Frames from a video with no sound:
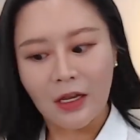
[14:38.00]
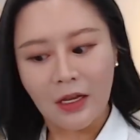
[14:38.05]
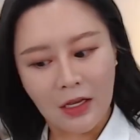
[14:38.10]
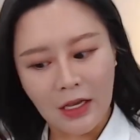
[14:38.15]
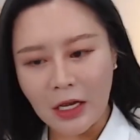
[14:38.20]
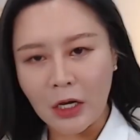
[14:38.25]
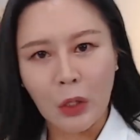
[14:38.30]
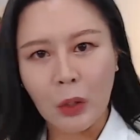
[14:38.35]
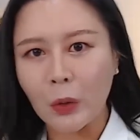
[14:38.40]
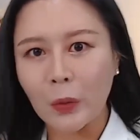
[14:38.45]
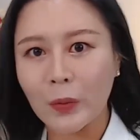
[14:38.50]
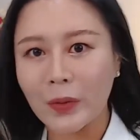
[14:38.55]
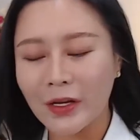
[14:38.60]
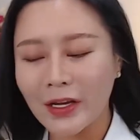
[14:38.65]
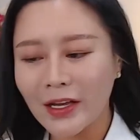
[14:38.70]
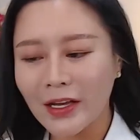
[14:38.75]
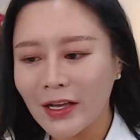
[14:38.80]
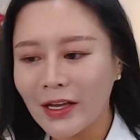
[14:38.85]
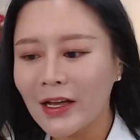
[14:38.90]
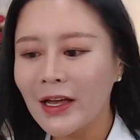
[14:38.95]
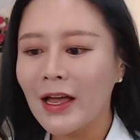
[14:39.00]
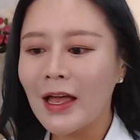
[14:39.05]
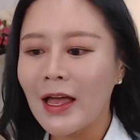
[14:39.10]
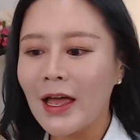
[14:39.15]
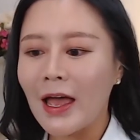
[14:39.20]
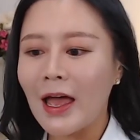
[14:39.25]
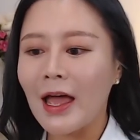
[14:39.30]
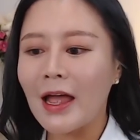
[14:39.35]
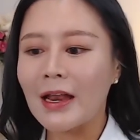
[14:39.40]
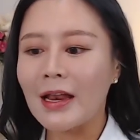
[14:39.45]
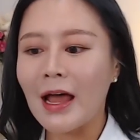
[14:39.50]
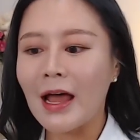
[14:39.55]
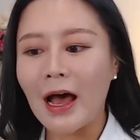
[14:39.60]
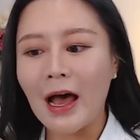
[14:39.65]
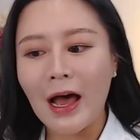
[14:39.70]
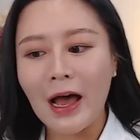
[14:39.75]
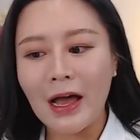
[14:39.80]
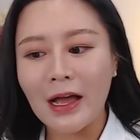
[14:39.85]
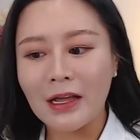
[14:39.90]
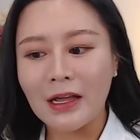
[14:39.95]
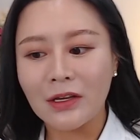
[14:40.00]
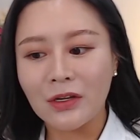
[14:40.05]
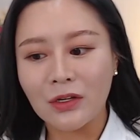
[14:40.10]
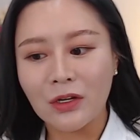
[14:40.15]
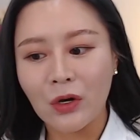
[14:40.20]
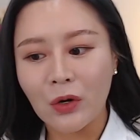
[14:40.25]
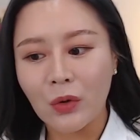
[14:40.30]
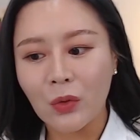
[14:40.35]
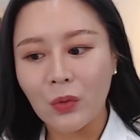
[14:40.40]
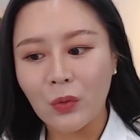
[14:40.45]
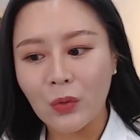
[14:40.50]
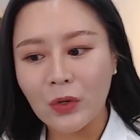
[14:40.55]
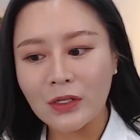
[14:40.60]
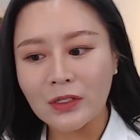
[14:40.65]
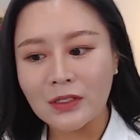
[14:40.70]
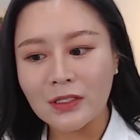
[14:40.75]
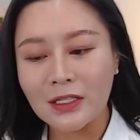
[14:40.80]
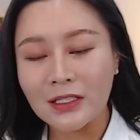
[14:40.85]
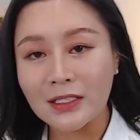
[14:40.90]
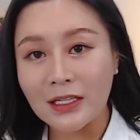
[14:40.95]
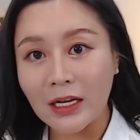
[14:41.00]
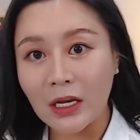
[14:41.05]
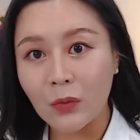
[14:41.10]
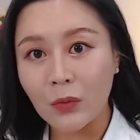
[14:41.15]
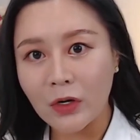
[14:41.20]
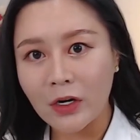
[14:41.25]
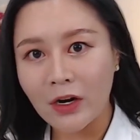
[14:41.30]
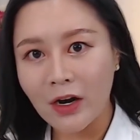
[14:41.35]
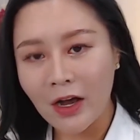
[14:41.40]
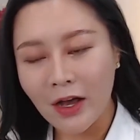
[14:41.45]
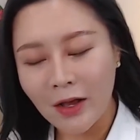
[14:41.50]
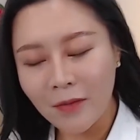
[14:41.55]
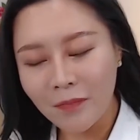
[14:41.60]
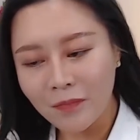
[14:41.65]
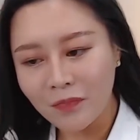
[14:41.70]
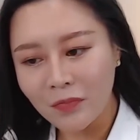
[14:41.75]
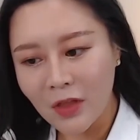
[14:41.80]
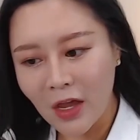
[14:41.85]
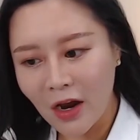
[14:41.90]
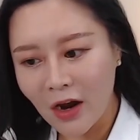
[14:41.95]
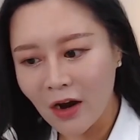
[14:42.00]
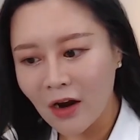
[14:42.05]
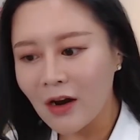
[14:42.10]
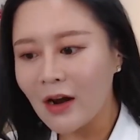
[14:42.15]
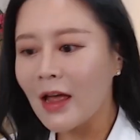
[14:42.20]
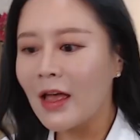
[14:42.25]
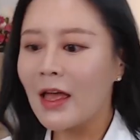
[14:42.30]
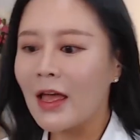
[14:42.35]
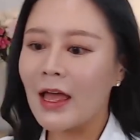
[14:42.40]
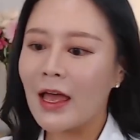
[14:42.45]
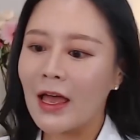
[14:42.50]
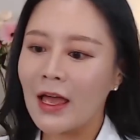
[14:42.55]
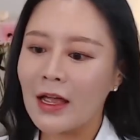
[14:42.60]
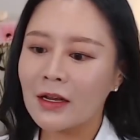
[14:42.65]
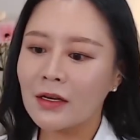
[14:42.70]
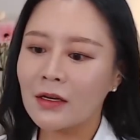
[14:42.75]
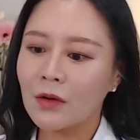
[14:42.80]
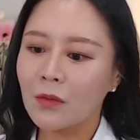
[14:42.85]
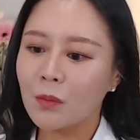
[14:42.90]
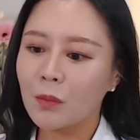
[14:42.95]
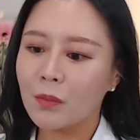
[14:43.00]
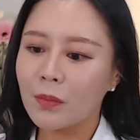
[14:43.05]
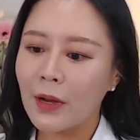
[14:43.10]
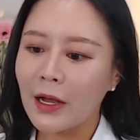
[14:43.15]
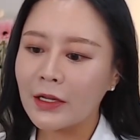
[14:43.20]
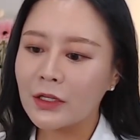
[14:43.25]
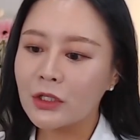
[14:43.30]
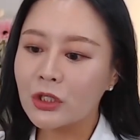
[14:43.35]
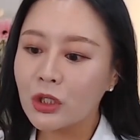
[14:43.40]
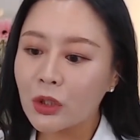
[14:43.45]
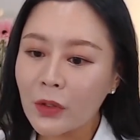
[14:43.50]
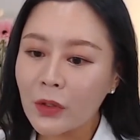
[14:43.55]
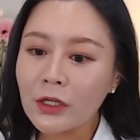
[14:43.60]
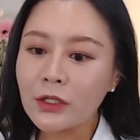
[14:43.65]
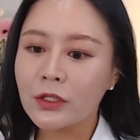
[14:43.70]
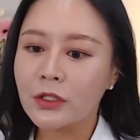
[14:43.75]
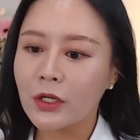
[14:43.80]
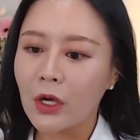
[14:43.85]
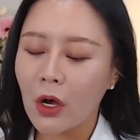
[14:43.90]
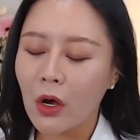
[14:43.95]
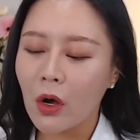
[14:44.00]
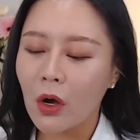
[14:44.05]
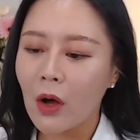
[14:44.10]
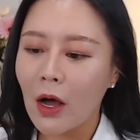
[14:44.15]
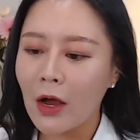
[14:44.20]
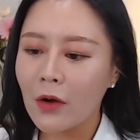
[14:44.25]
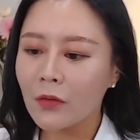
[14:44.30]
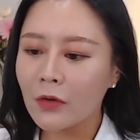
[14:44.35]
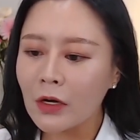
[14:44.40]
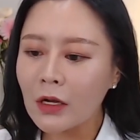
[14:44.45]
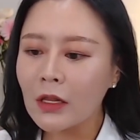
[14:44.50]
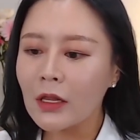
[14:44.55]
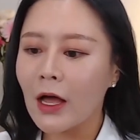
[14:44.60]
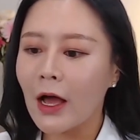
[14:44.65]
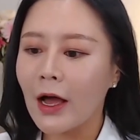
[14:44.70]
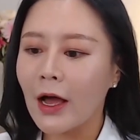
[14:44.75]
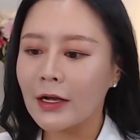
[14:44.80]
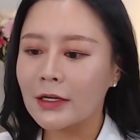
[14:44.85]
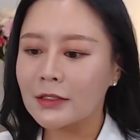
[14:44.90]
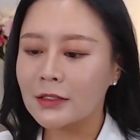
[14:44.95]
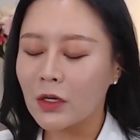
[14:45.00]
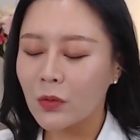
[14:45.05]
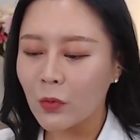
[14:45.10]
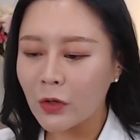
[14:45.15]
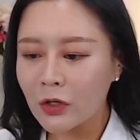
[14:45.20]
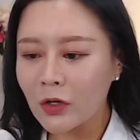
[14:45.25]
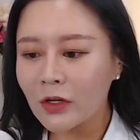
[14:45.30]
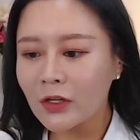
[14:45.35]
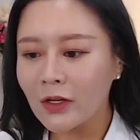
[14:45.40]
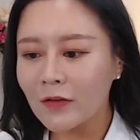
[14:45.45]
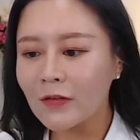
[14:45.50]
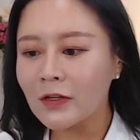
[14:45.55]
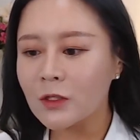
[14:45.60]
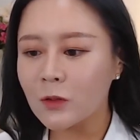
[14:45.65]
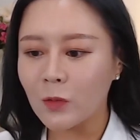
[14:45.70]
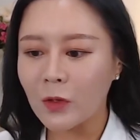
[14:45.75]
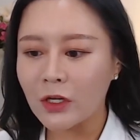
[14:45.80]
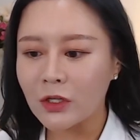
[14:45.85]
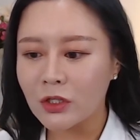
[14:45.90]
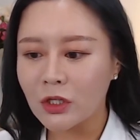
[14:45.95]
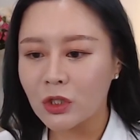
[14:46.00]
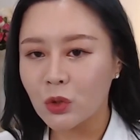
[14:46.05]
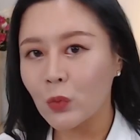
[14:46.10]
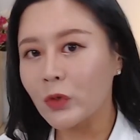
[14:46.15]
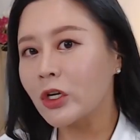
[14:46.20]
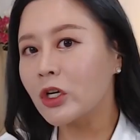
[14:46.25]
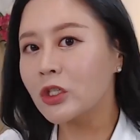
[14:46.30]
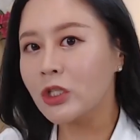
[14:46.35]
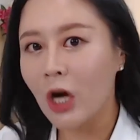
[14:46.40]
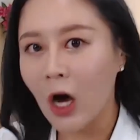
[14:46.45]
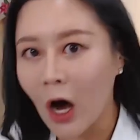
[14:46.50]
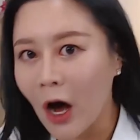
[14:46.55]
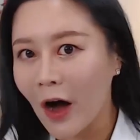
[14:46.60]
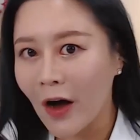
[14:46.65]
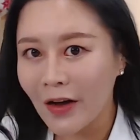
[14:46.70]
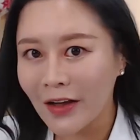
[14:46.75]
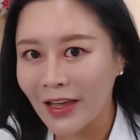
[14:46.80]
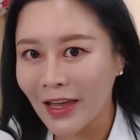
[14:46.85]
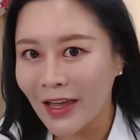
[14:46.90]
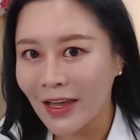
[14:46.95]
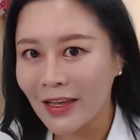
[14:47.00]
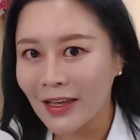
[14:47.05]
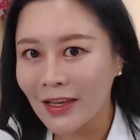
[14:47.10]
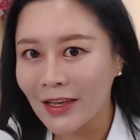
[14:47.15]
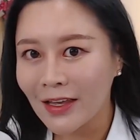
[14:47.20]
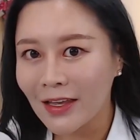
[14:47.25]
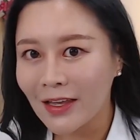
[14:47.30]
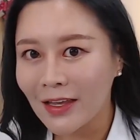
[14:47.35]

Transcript: in Korea, and I, was the second runner up there. And by doing so, I realized when you're giving speeches, when you're talking,